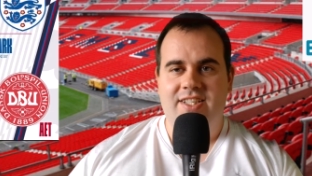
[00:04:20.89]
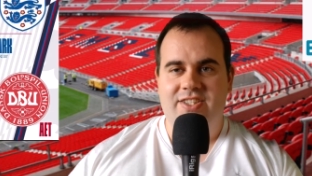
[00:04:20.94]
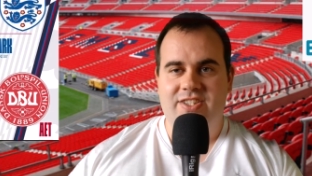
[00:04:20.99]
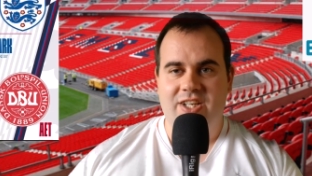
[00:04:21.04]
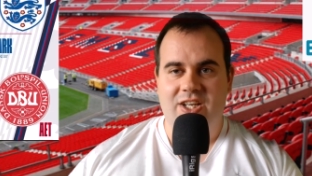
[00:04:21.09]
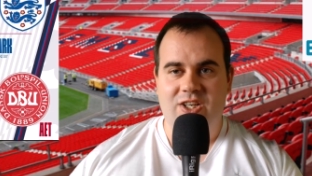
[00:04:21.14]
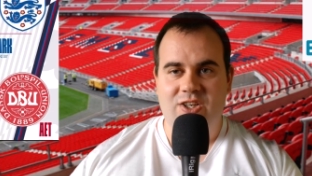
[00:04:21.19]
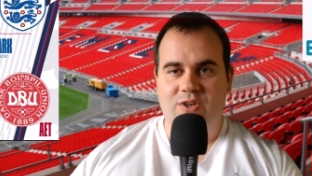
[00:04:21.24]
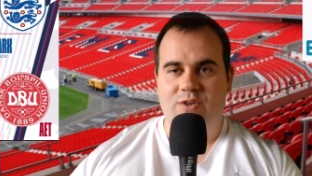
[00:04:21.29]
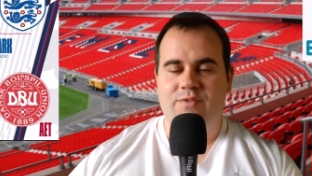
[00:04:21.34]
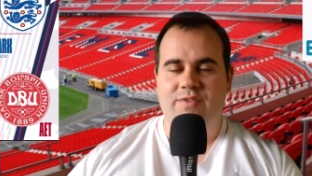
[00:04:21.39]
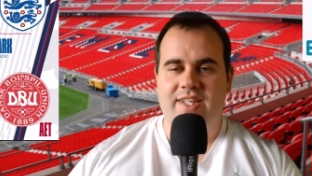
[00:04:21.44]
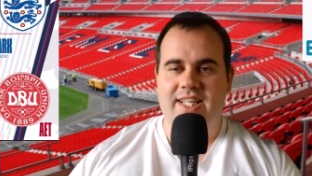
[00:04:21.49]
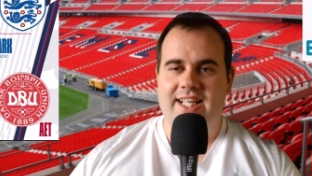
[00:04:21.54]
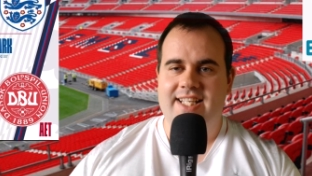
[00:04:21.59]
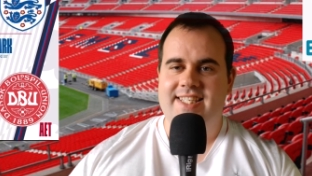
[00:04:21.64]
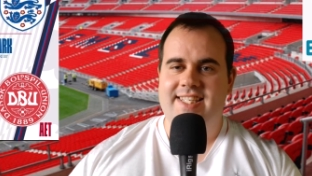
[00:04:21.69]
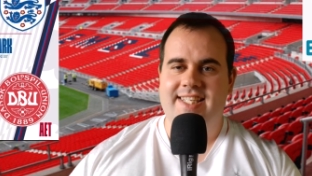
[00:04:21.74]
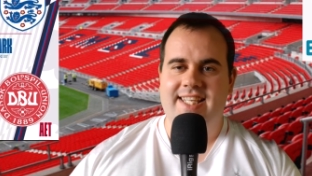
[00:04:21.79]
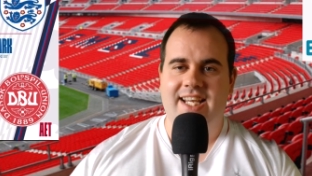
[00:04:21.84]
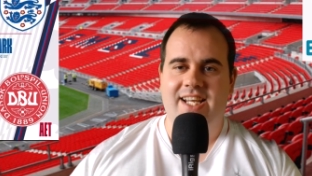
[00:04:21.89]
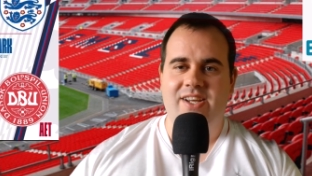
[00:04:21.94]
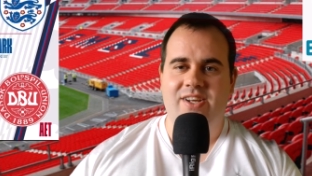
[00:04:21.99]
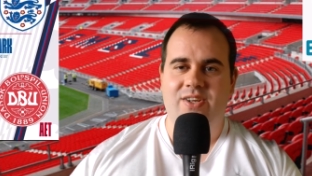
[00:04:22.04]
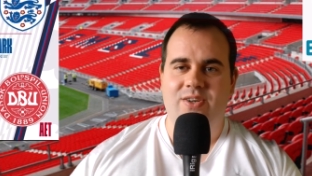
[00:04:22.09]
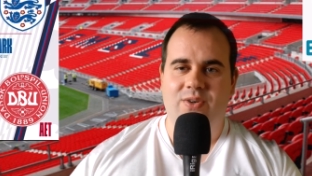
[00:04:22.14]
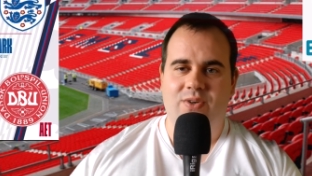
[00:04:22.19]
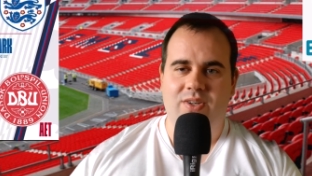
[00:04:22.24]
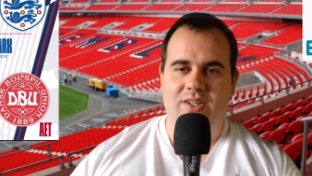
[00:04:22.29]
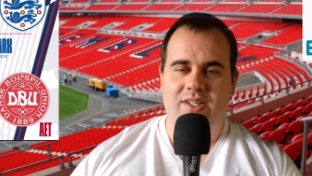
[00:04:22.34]
to look for that
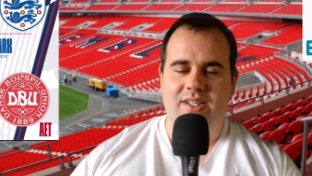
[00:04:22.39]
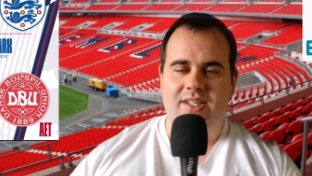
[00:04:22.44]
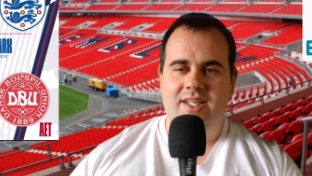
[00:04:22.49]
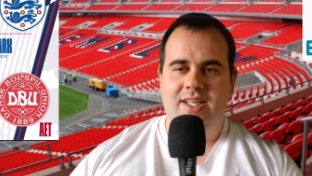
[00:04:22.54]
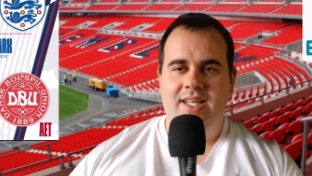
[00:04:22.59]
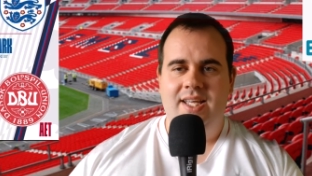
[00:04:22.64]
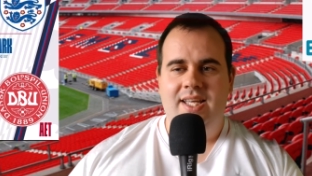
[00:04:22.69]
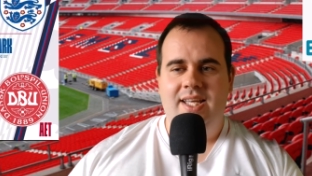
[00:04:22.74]
second goal.